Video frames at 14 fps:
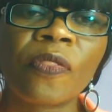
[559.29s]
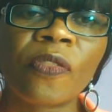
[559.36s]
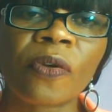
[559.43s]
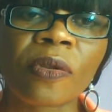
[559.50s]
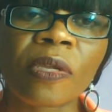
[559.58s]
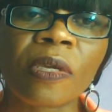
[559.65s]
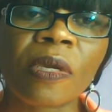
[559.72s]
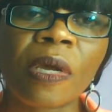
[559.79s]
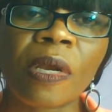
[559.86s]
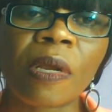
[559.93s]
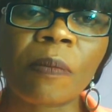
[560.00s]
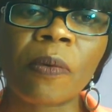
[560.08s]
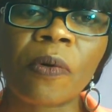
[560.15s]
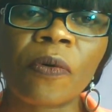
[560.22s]
30
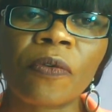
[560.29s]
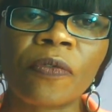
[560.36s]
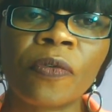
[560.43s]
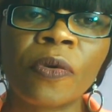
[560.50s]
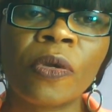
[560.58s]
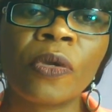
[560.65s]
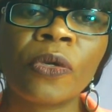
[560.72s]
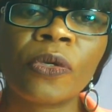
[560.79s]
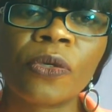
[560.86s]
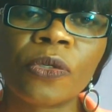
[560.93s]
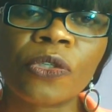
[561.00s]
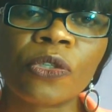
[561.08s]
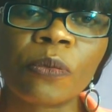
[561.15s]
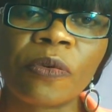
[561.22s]
and above,
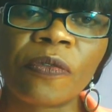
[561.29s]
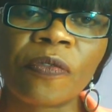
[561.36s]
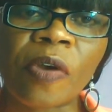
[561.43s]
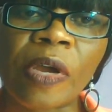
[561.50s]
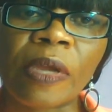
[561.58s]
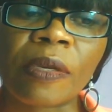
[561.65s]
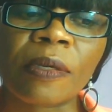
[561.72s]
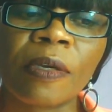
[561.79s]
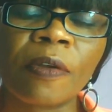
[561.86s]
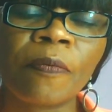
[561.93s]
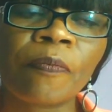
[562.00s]
you should be fine.